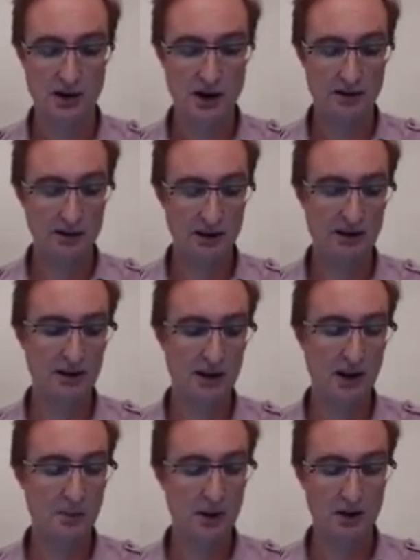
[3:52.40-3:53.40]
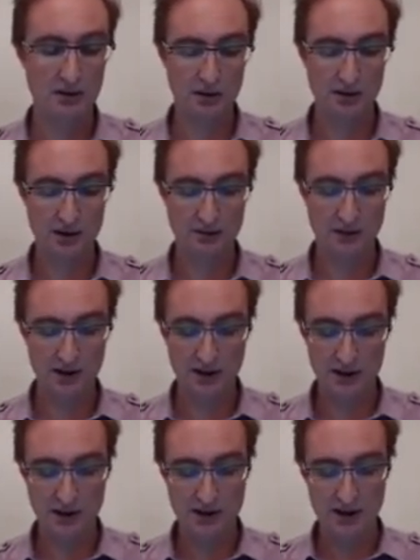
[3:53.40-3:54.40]
I've cleaned it up here on this
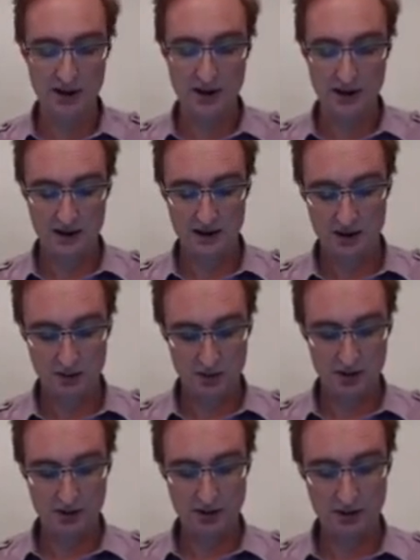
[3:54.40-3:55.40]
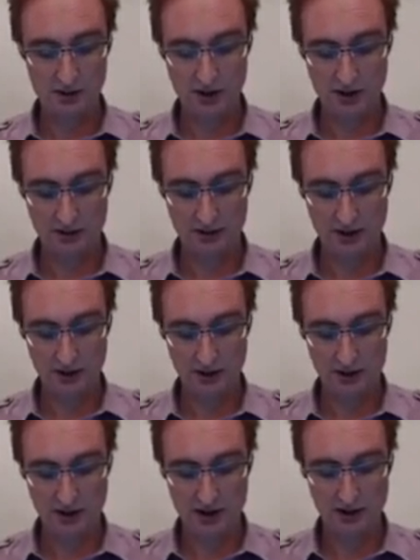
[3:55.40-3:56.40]
figure, and you might note that I've just
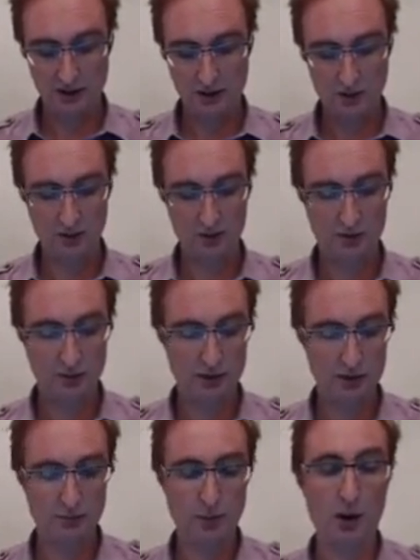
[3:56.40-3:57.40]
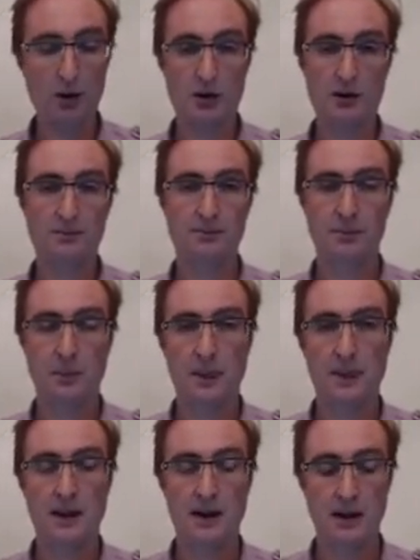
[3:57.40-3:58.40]
starred the calls which block,
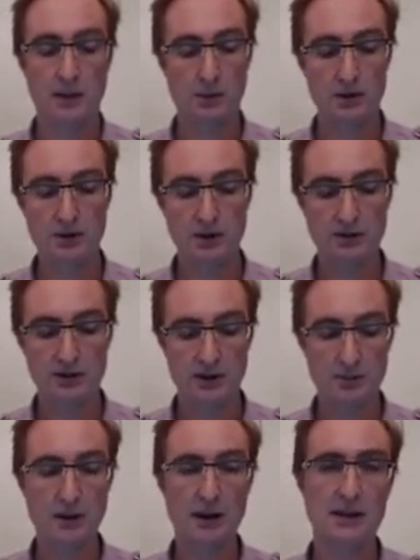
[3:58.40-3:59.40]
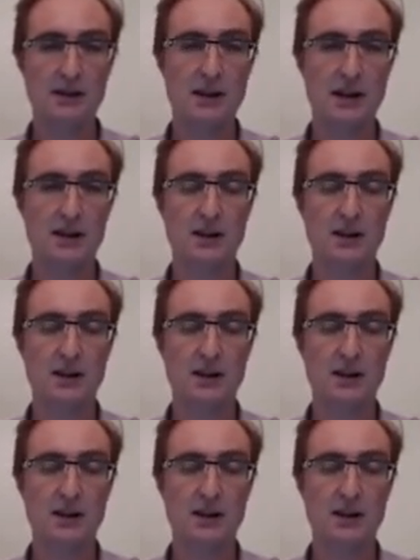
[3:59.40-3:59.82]
which sort of explains how